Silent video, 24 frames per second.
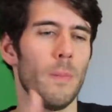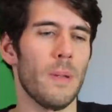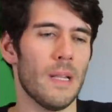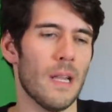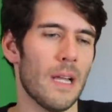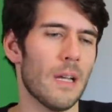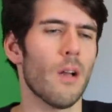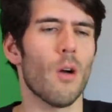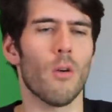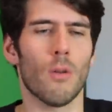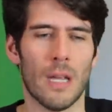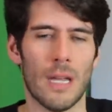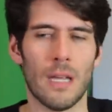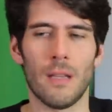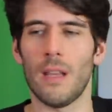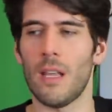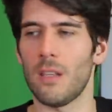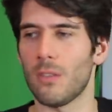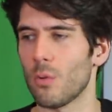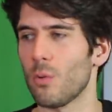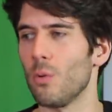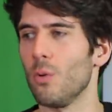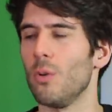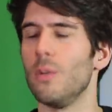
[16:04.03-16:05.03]
be like, okay,
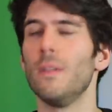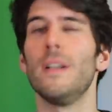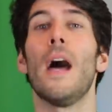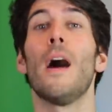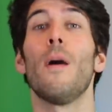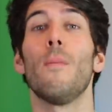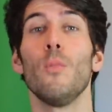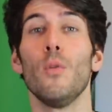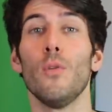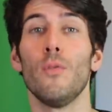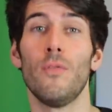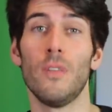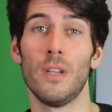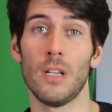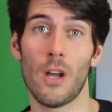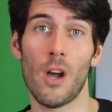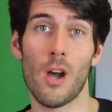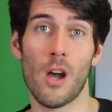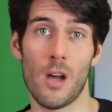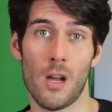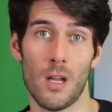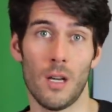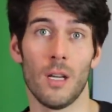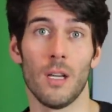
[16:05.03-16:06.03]
that's cool, now moving
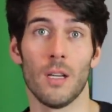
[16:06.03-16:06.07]
on.